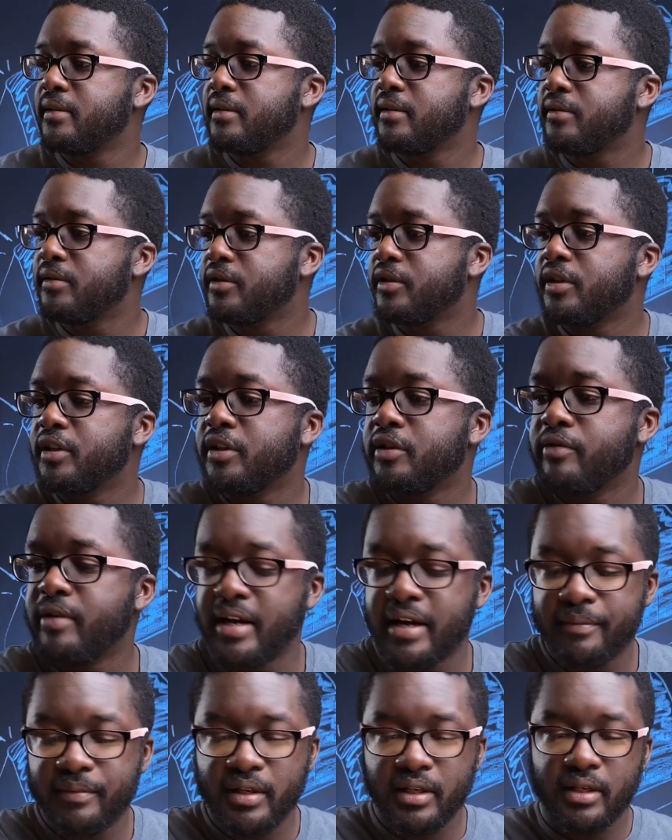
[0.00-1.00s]
Just gonna
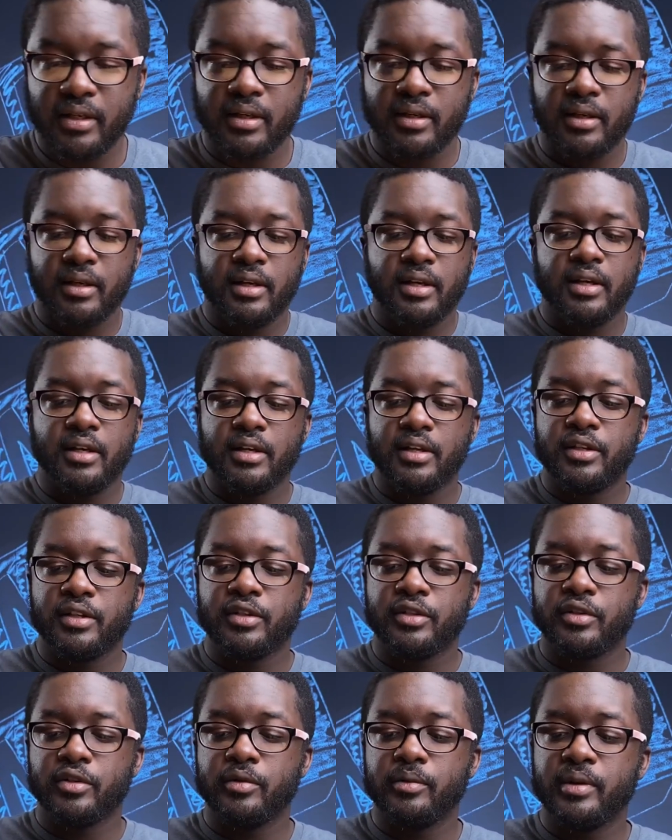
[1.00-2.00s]
grab the
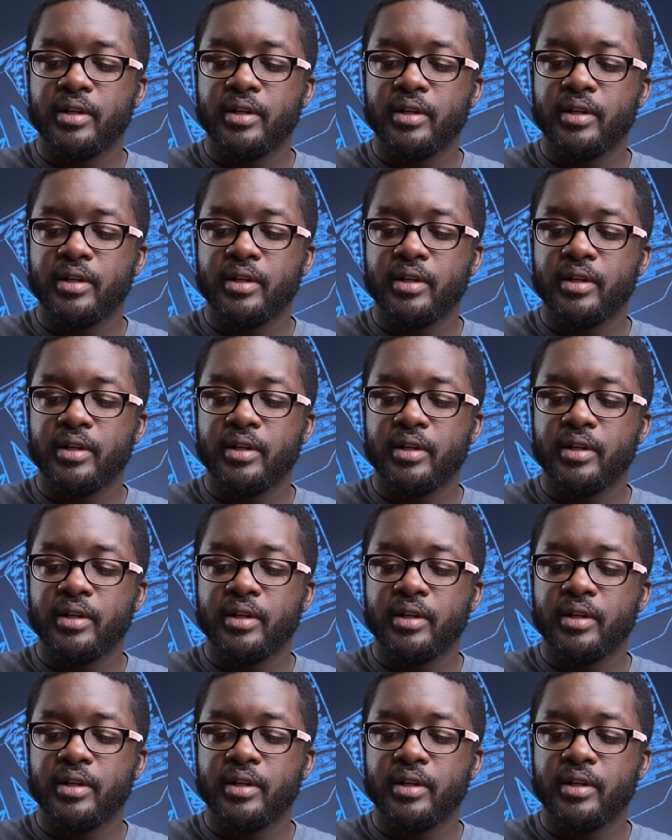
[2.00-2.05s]
serial